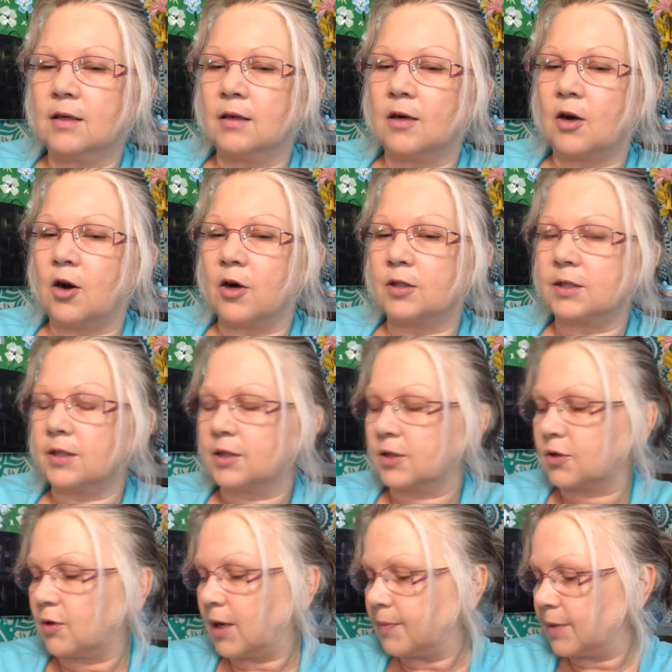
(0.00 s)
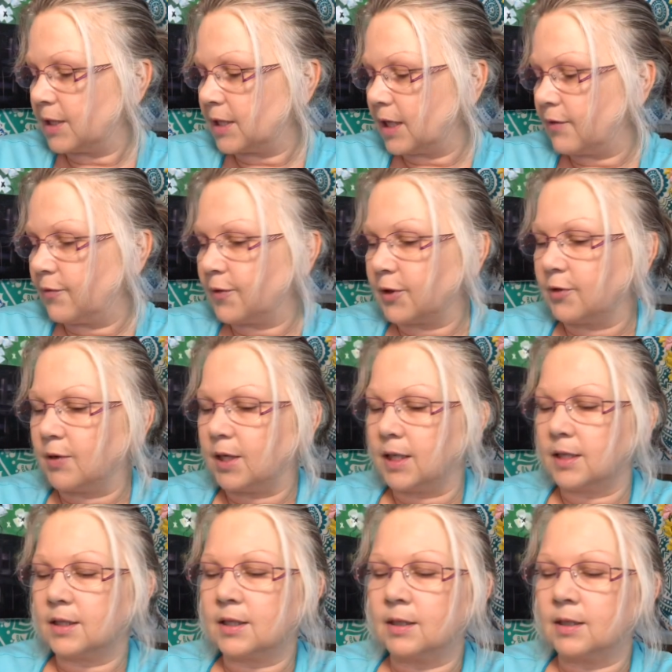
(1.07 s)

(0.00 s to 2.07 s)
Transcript: a card to describe the day for you guys,